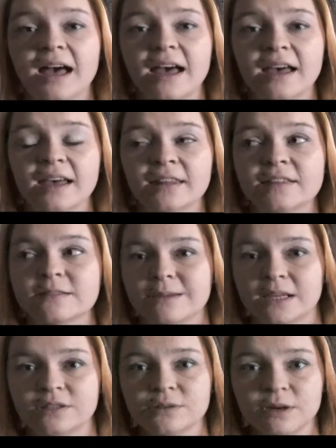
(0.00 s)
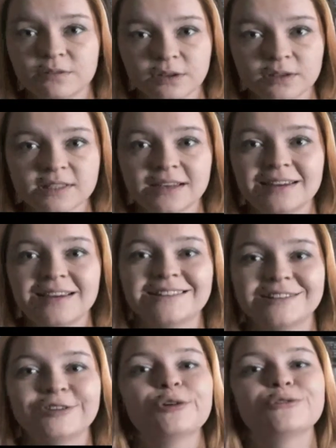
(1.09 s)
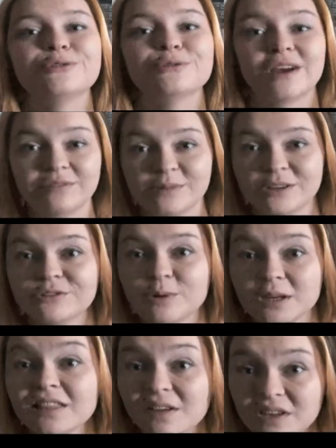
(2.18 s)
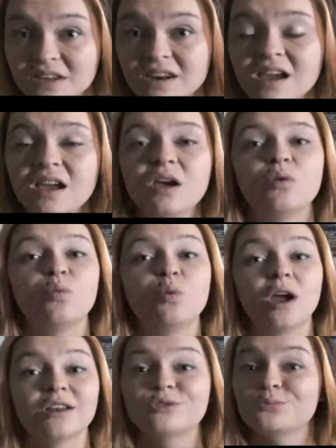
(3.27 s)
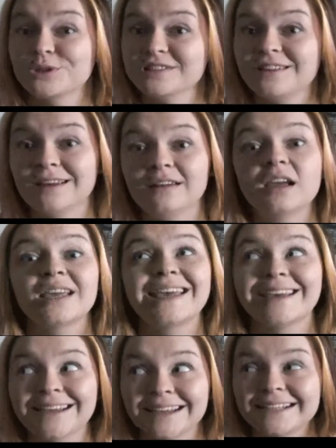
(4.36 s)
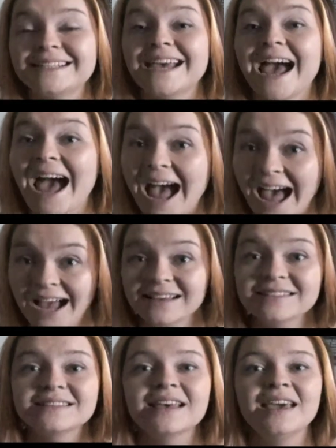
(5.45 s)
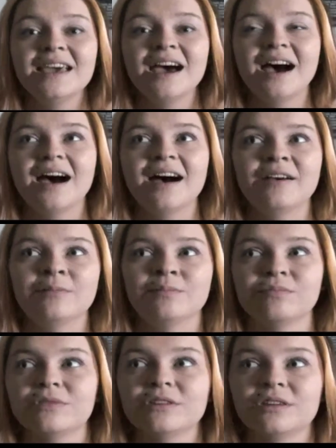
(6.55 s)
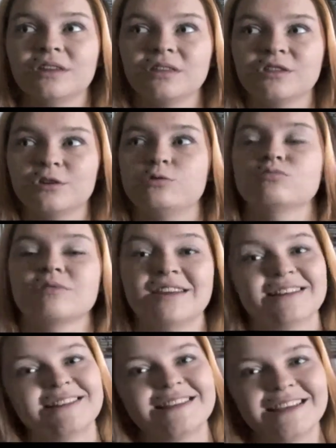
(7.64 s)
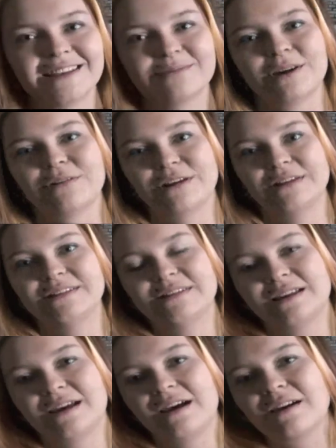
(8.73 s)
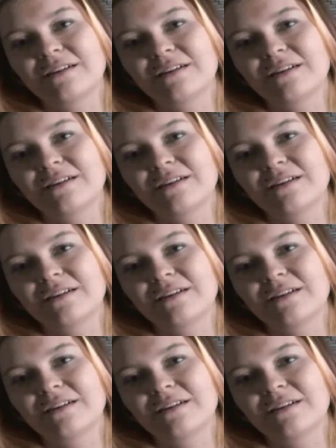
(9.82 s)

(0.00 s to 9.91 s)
And this past year, my fiance and I did go to Heavy Metal 2011, which once again kicked ass. The greatest thing about it,